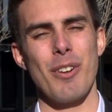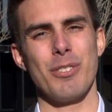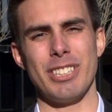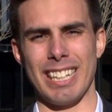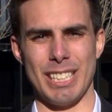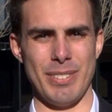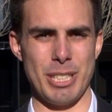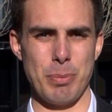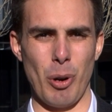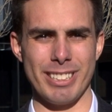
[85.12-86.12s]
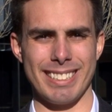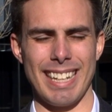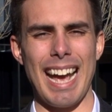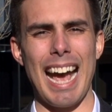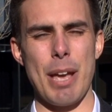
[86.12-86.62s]
For DuckTV Sports,
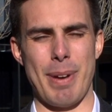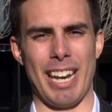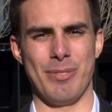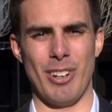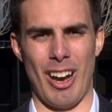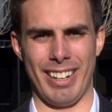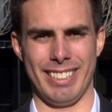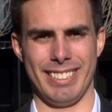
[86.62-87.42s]
I'm Adam Vaughan.